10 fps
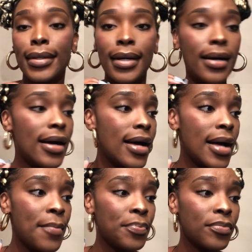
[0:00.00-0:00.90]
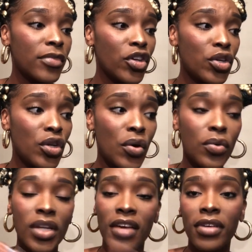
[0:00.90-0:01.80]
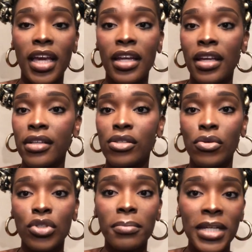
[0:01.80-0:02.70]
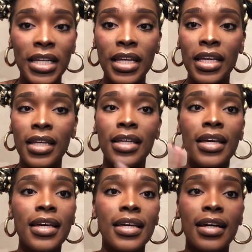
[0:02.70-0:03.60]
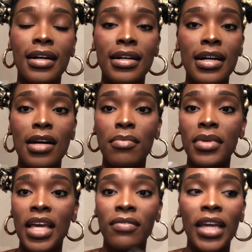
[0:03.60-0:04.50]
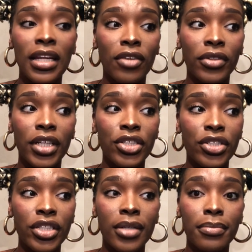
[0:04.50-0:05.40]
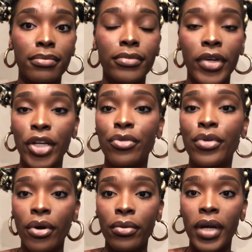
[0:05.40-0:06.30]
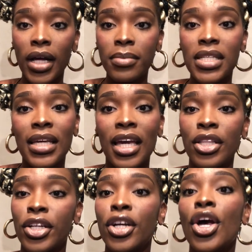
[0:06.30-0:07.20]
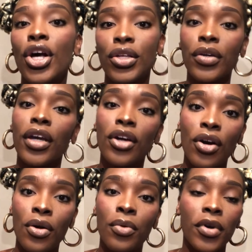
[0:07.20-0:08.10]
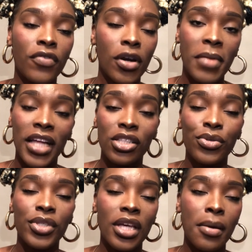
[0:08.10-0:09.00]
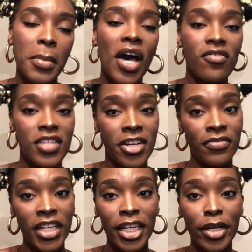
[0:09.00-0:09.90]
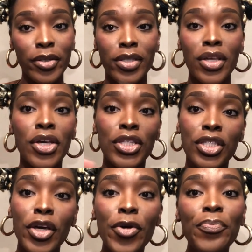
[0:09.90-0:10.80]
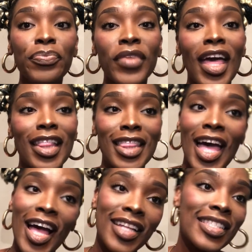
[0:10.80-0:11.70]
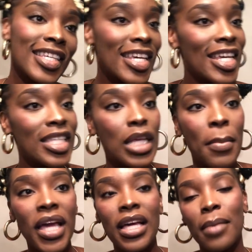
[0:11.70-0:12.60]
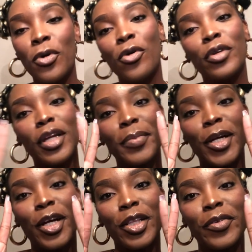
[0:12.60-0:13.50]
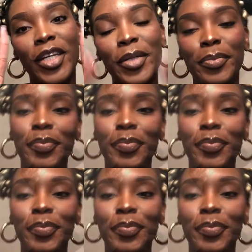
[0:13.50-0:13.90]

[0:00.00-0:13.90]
you know, navigating social media, navigating a relationship where you've grown up together, you can go refer back to some of their videos. So that is my couple number three.